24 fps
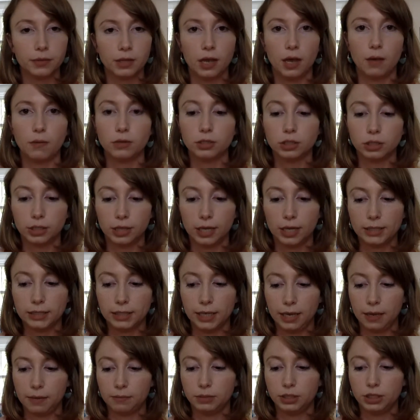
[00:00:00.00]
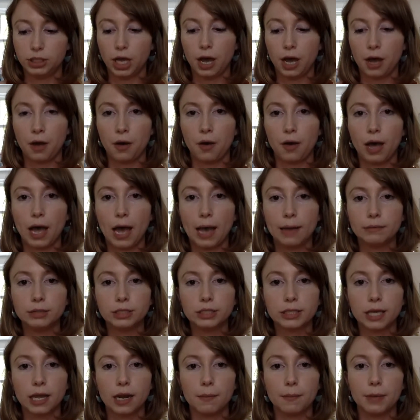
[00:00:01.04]
I won't do that to him. So I'm
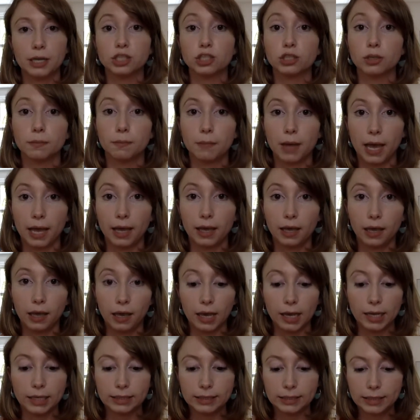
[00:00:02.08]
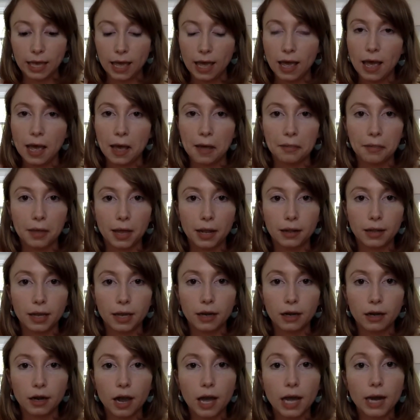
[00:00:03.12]
just going to measure my hands. Then
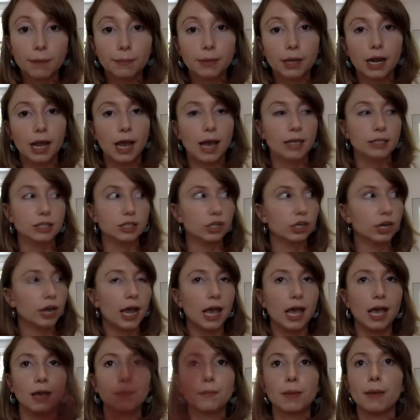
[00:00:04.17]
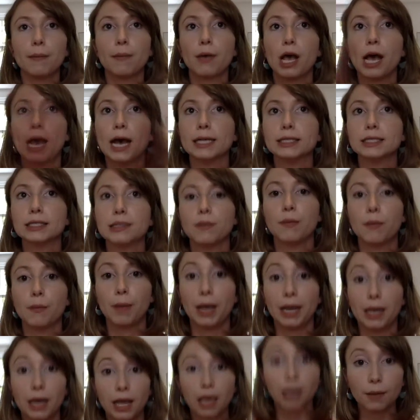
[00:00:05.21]
later on, I'm going to ask Craig. Maybe I'll ask some of
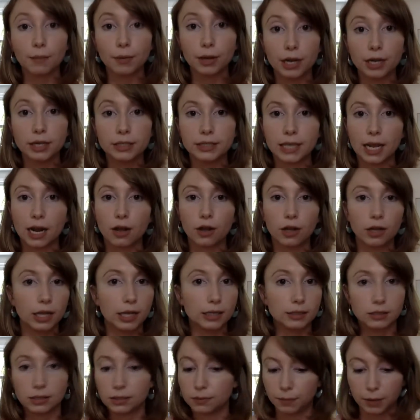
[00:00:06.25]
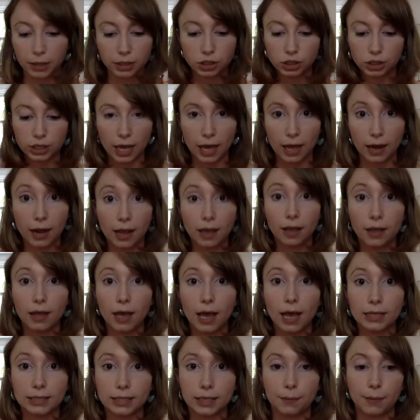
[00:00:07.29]
my neighbors, and I'll collect as much data
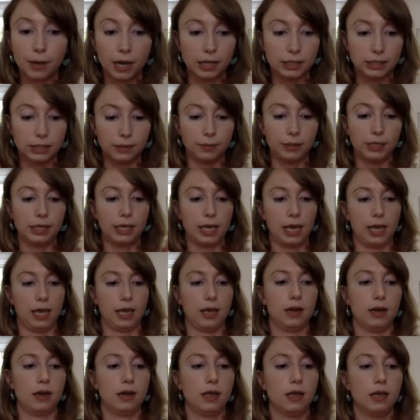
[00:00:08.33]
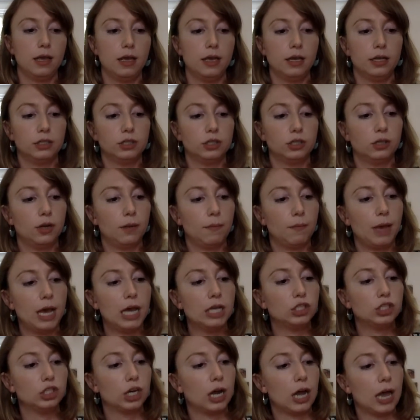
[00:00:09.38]
as I possibly can. So to
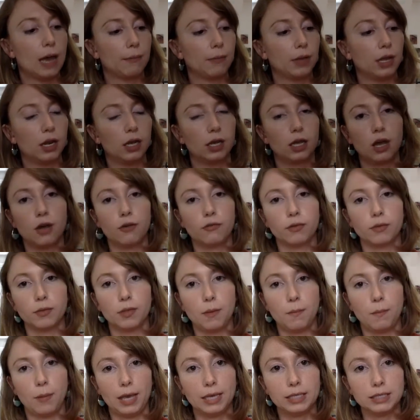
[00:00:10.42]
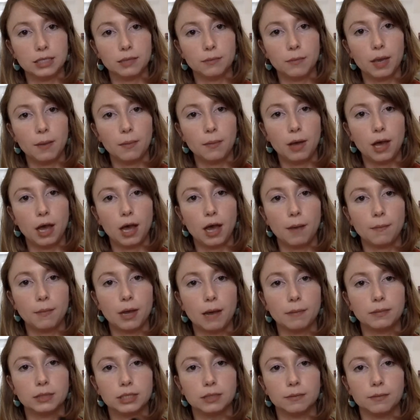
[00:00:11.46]
measure, I'm going to go from the base of my palm
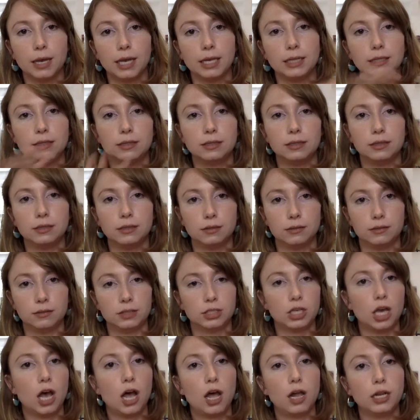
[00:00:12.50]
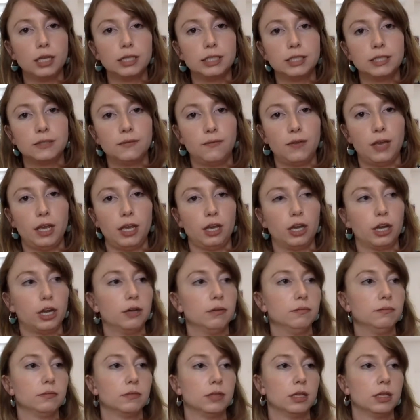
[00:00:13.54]
up to my tallest finger.